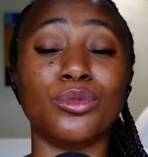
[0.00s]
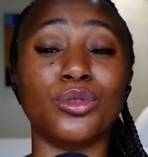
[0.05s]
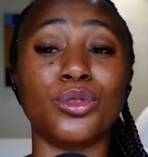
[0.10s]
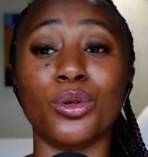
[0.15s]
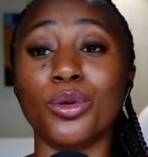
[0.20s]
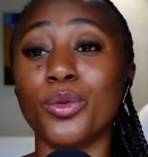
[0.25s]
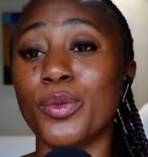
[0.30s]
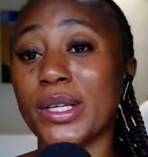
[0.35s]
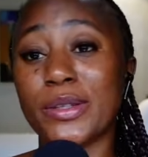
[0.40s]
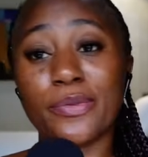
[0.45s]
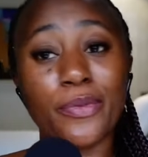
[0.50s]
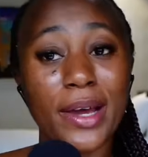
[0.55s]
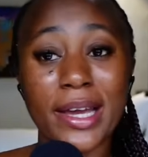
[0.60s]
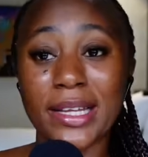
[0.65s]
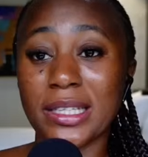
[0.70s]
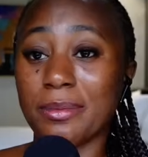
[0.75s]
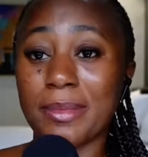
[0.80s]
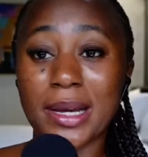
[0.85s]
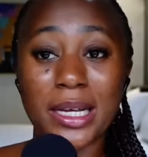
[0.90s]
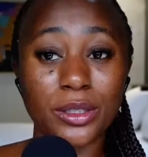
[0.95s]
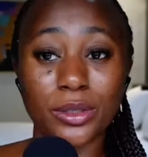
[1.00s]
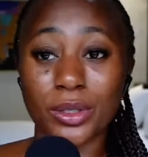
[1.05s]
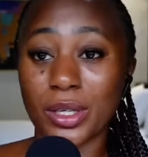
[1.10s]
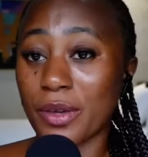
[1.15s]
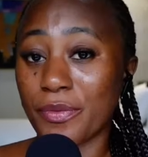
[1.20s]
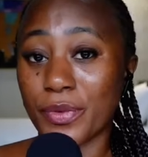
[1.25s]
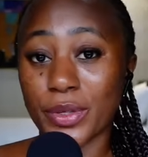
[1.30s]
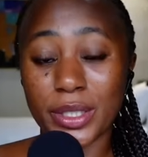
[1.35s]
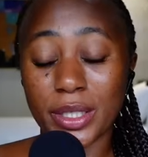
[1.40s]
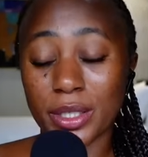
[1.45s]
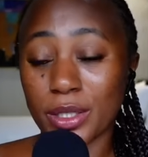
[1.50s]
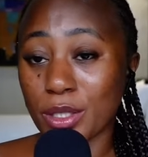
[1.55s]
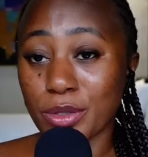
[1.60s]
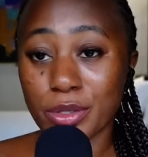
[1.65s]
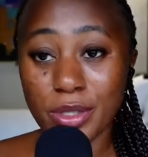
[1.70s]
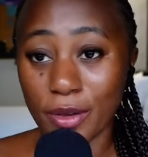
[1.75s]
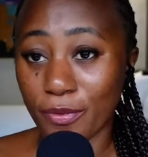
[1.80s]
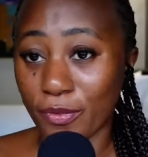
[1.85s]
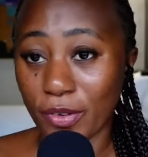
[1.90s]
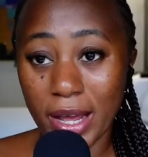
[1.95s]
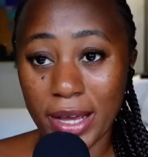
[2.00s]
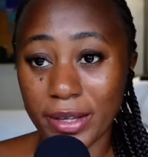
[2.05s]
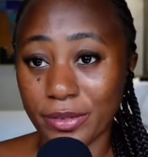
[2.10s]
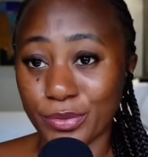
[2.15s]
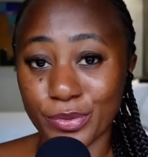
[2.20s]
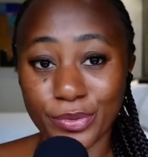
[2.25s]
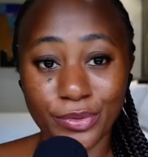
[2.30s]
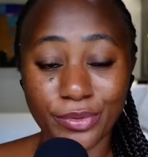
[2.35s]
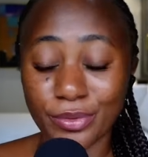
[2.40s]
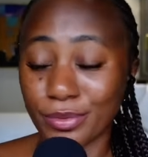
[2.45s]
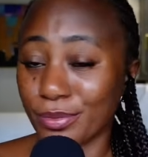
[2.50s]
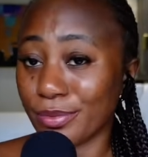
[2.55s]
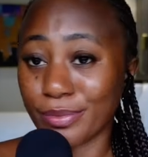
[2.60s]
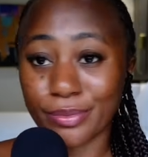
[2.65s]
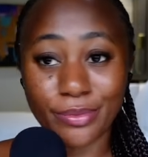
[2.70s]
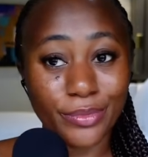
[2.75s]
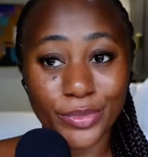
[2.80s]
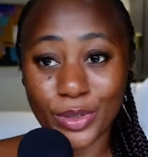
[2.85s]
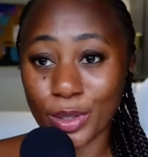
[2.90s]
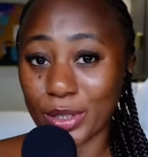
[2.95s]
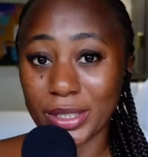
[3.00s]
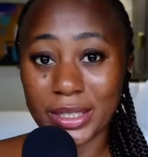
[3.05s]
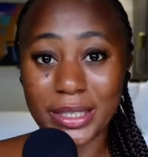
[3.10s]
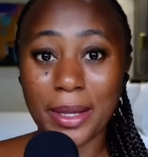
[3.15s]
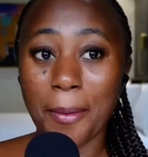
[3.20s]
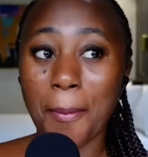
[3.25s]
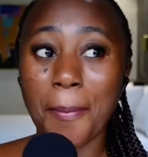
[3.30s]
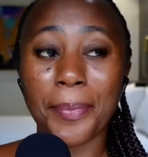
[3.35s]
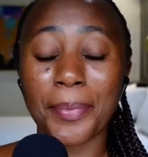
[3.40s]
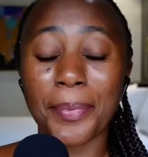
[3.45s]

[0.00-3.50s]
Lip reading: don't wait for any man to give you the soft life. Don't.